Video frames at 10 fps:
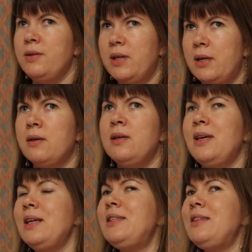D,
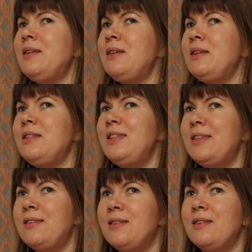it's
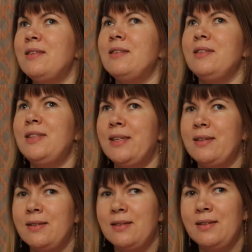d, d,
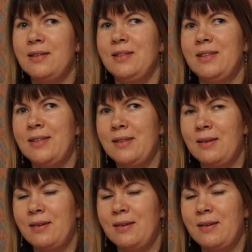d.